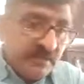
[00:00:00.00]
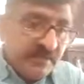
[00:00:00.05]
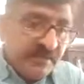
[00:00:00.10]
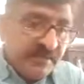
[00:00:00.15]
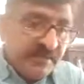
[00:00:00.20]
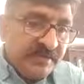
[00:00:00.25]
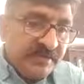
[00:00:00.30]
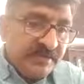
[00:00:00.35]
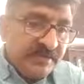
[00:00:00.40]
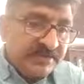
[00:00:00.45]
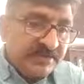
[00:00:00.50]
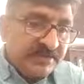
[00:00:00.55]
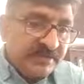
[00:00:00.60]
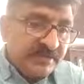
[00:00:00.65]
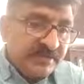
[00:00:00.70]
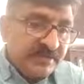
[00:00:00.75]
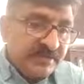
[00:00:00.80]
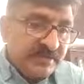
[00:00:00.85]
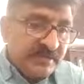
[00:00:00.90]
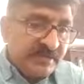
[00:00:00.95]
Various
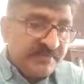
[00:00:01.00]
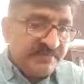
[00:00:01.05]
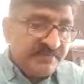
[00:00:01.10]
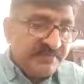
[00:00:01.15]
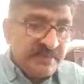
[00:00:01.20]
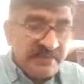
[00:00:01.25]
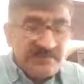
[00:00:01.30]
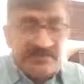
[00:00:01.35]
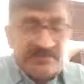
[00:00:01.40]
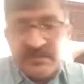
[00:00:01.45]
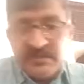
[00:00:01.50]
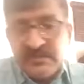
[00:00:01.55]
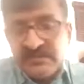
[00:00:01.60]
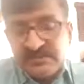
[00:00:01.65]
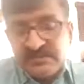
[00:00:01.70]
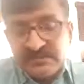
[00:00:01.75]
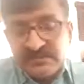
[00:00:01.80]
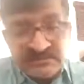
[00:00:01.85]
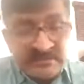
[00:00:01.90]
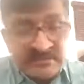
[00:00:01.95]
stimulus like fever,
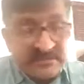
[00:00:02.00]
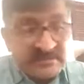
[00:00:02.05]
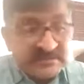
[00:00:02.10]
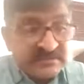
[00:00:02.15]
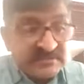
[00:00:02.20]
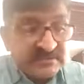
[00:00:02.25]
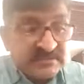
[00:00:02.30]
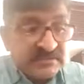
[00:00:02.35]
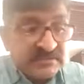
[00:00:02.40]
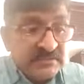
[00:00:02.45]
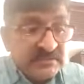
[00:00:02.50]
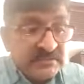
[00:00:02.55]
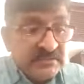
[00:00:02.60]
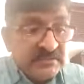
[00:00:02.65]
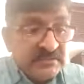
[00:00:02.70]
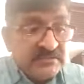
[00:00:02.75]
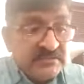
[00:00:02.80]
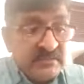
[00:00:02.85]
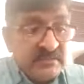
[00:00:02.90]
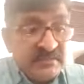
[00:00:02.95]
stress,
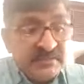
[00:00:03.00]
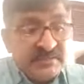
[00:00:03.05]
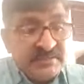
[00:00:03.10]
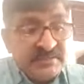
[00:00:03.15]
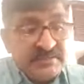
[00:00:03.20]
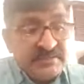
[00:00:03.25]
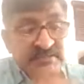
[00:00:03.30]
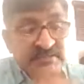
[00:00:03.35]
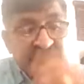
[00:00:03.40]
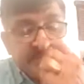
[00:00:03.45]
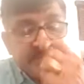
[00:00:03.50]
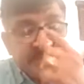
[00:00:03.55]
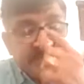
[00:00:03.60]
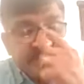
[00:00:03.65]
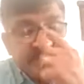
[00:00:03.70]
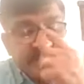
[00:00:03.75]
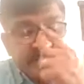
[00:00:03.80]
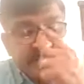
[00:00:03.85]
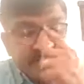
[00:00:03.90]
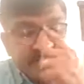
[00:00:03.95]
sunlight, etc.,
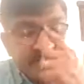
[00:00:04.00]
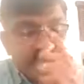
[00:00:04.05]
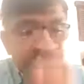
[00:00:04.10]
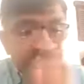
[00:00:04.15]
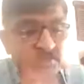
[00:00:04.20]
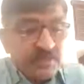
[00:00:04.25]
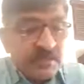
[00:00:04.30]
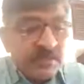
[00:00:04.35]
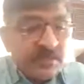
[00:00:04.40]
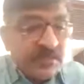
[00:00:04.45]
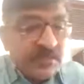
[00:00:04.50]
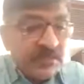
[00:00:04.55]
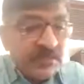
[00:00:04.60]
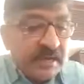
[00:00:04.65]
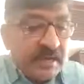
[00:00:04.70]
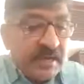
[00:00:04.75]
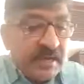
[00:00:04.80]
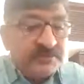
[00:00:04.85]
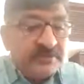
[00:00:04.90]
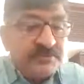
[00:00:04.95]
can lead to the
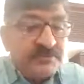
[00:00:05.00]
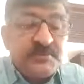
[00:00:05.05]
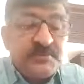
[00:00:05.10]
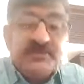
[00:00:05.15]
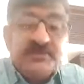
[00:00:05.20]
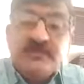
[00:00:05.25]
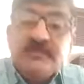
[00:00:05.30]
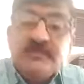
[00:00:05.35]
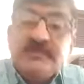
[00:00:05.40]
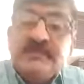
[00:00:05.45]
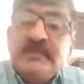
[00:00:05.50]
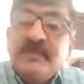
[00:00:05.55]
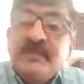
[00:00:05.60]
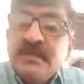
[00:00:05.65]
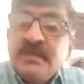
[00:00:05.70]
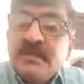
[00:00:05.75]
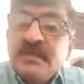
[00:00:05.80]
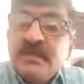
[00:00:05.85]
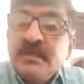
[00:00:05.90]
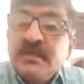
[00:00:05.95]
activation of the
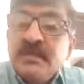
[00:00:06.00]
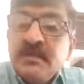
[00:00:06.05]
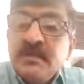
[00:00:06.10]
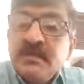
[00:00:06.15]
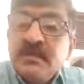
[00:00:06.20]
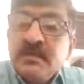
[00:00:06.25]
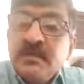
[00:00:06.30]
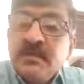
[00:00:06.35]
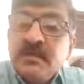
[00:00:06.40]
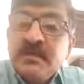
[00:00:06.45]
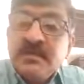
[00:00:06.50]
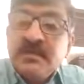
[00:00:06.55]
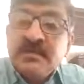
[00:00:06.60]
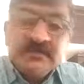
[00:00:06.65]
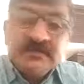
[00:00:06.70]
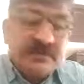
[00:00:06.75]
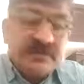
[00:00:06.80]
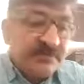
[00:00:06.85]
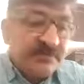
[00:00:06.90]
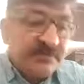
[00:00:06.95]
secondary
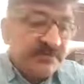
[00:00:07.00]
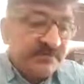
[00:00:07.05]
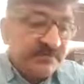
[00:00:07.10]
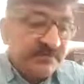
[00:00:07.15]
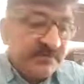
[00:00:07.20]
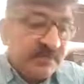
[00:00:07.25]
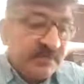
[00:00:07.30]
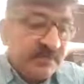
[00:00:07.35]
HSV